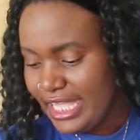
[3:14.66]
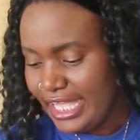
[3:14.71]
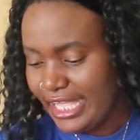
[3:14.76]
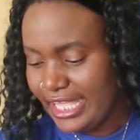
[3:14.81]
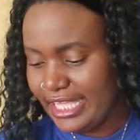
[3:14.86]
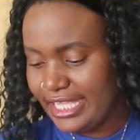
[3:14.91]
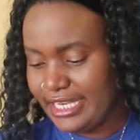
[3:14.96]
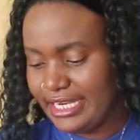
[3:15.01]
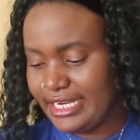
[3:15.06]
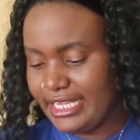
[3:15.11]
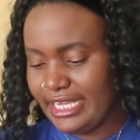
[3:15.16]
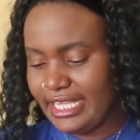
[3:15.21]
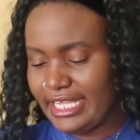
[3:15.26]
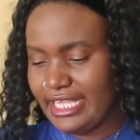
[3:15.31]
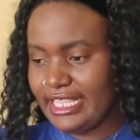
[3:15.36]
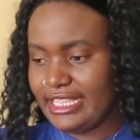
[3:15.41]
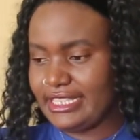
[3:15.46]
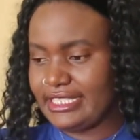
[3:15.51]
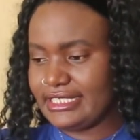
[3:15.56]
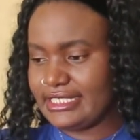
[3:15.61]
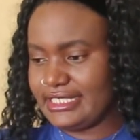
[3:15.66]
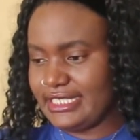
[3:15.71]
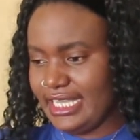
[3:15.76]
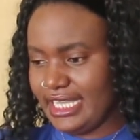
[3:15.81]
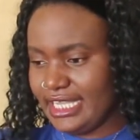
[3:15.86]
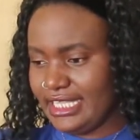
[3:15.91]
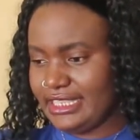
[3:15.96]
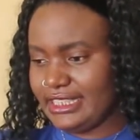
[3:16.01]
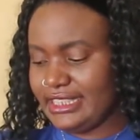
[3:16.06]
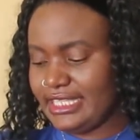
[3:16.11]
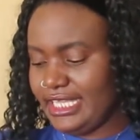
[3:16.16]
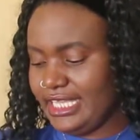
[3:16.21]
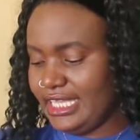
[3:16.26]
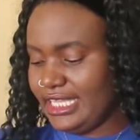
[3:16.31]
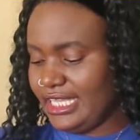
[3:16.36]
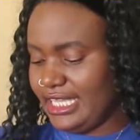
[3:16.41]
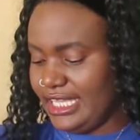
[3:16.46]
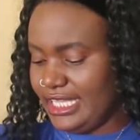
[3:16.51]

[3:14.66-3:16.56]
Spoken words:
And the second thing